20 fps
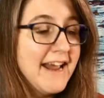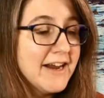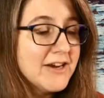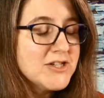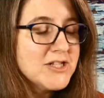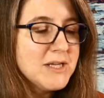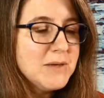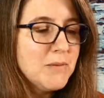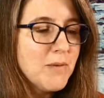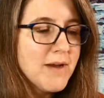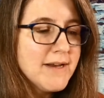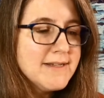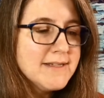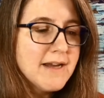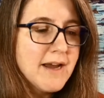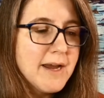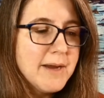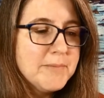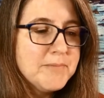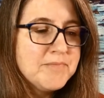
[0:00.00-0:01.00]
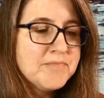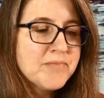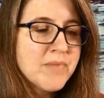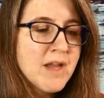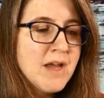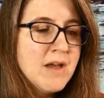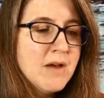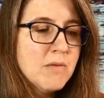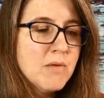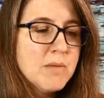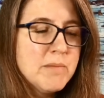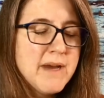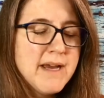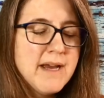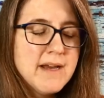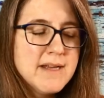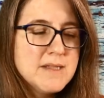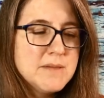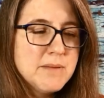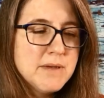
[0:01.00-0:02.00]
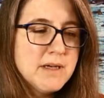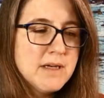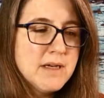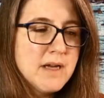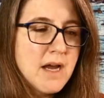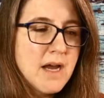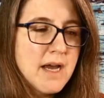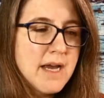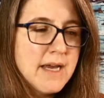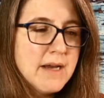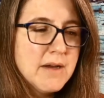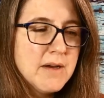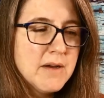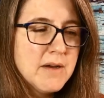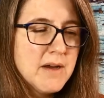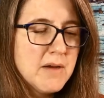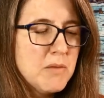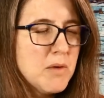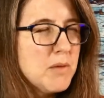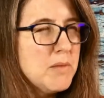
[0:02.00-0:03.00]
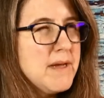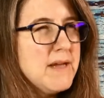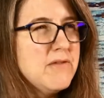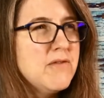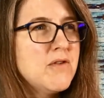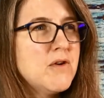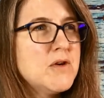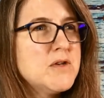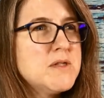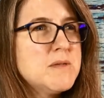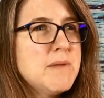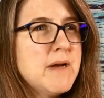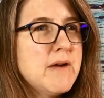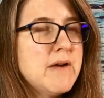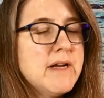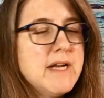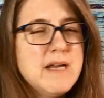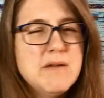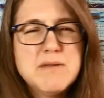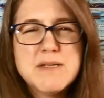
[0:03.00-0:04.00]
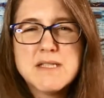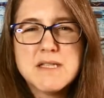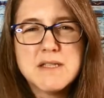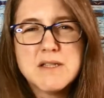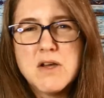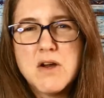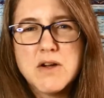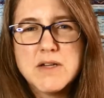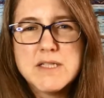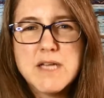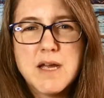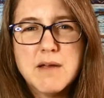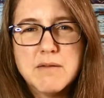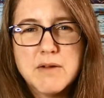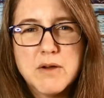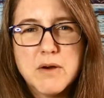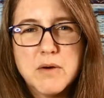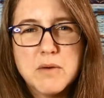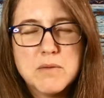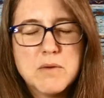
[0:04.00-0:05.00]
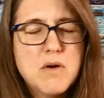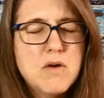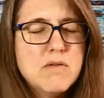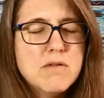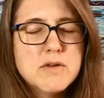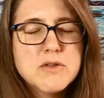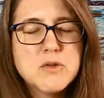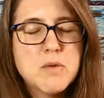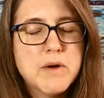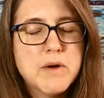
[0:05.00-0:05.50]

and actually one time when my husband and I, were we first married? It was a long time ago, over